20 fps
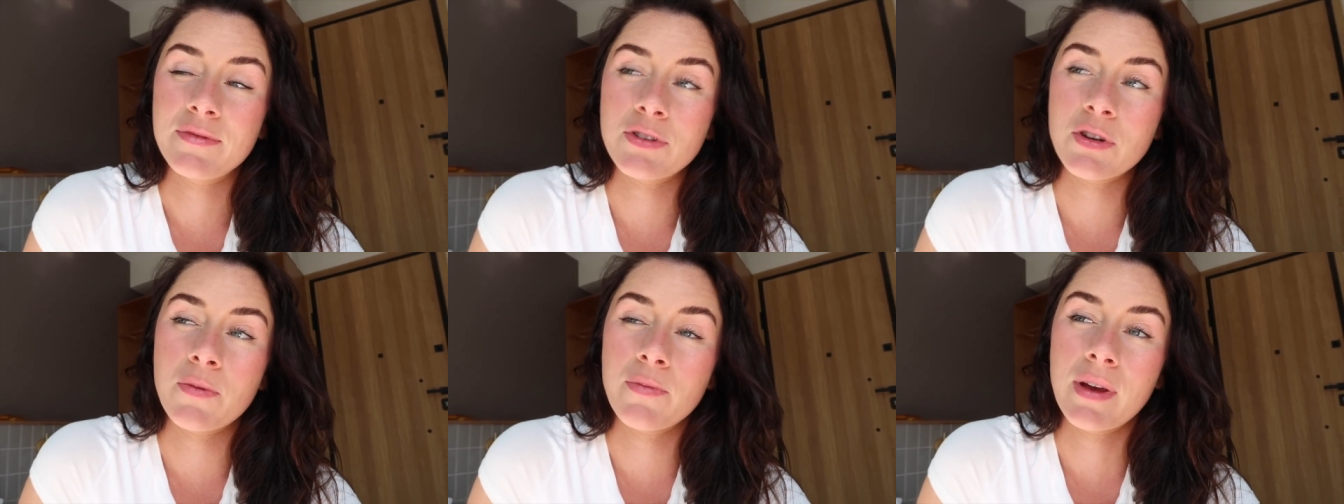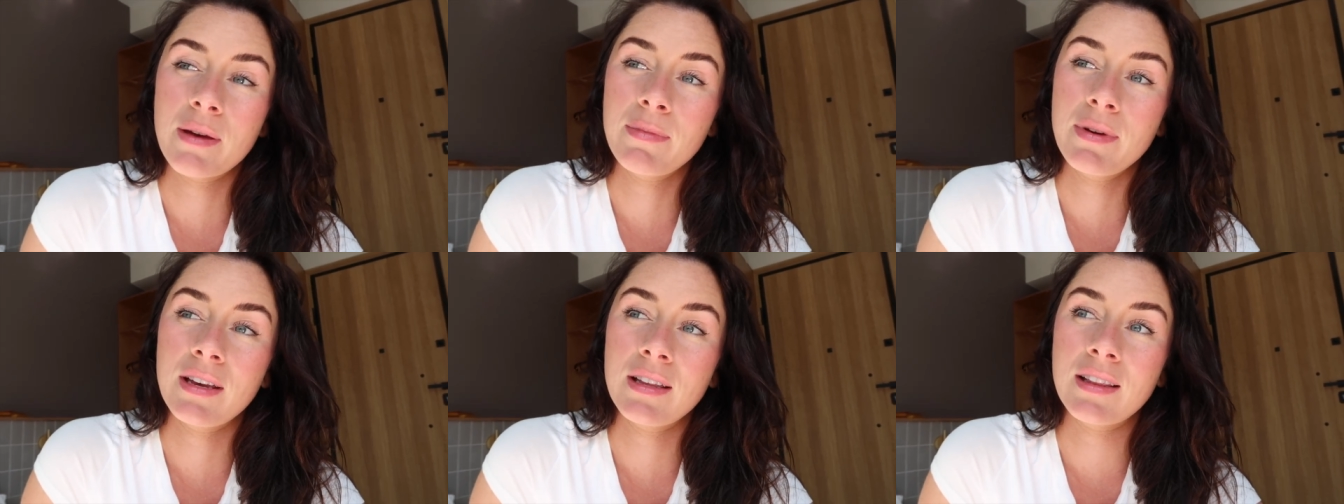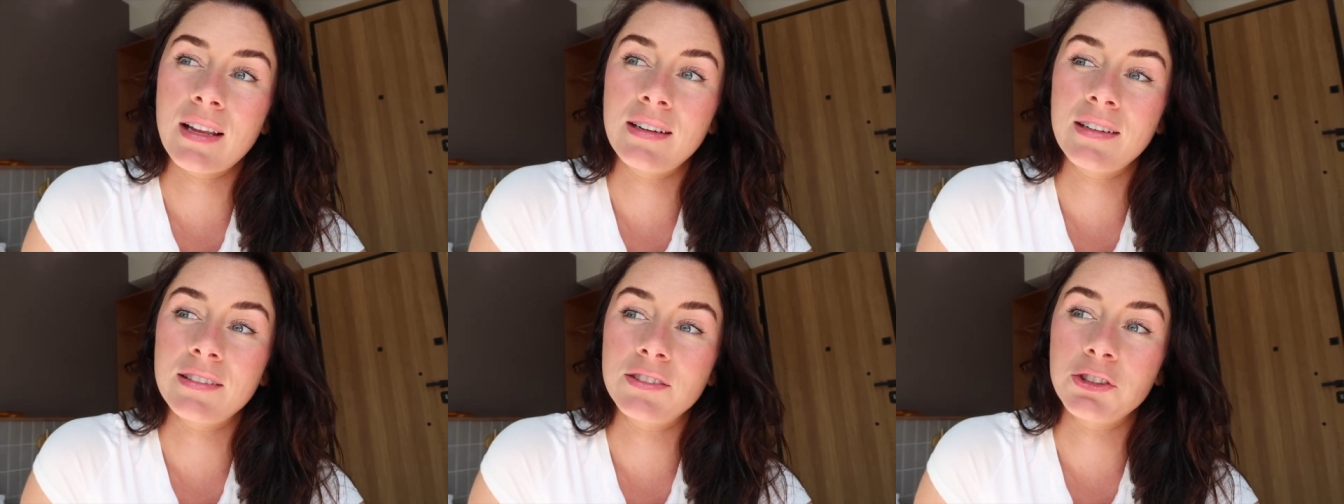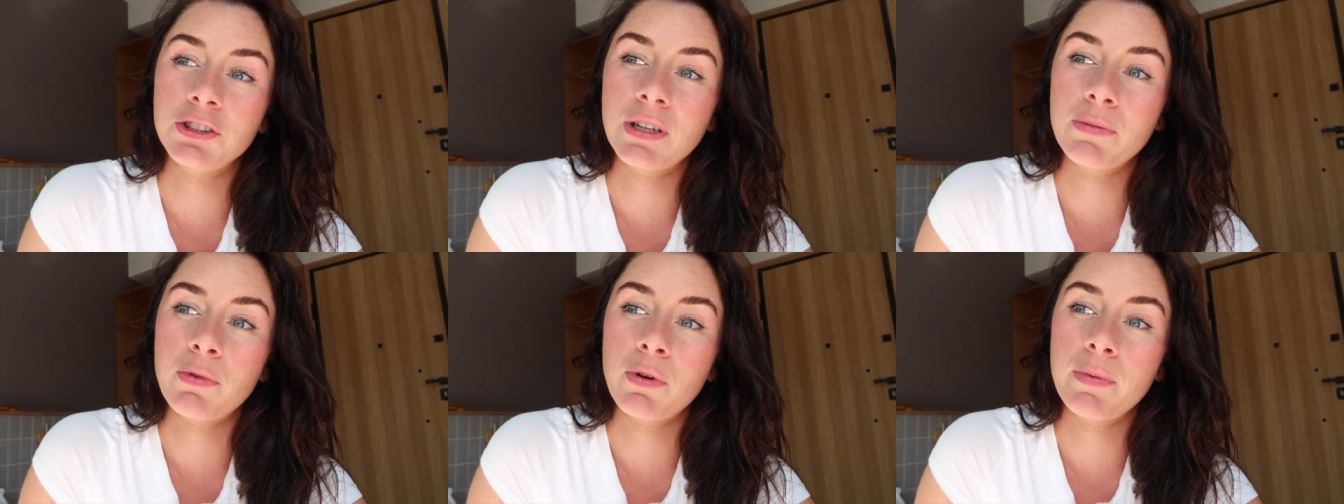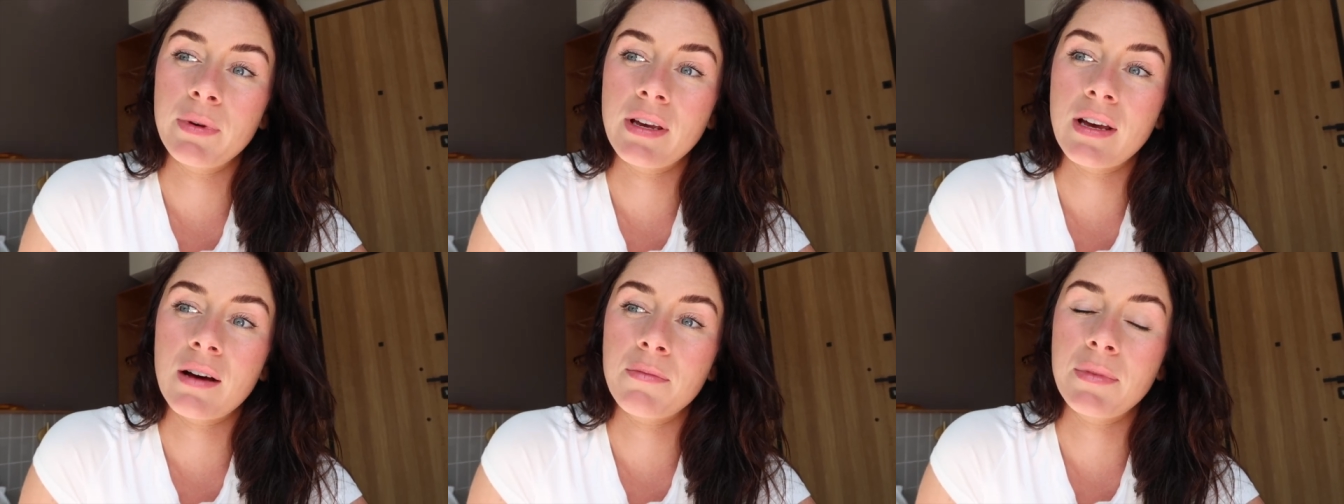So maybe a London trip will
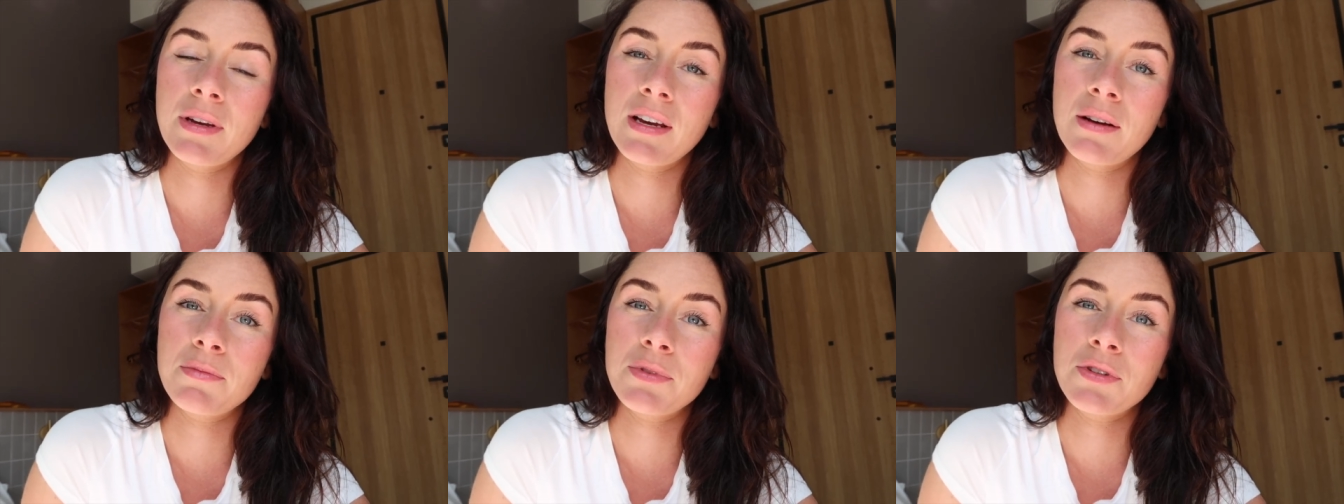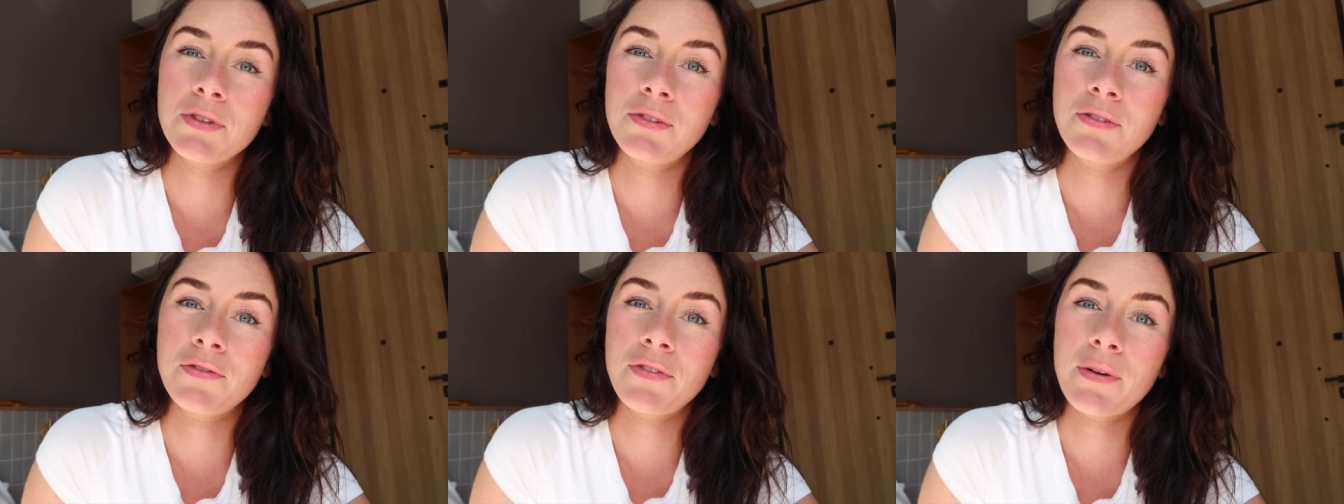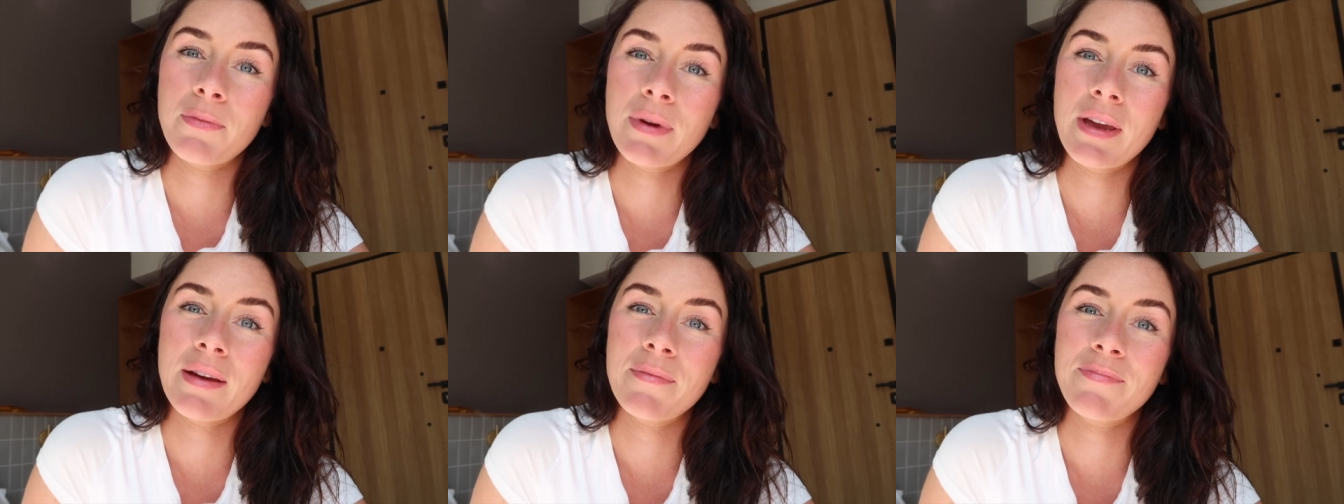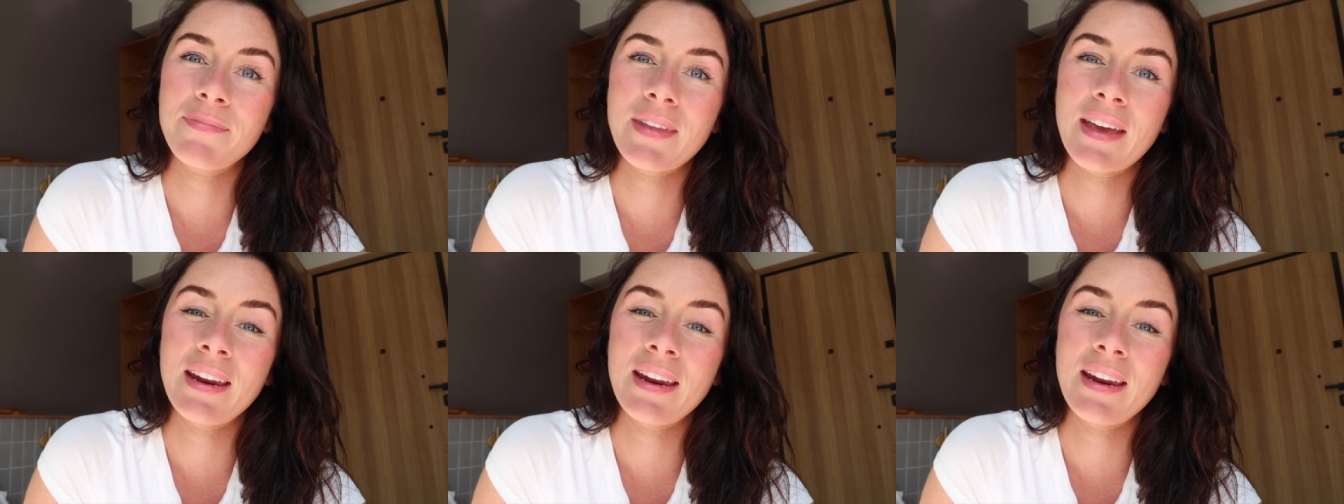be coming up soon for me.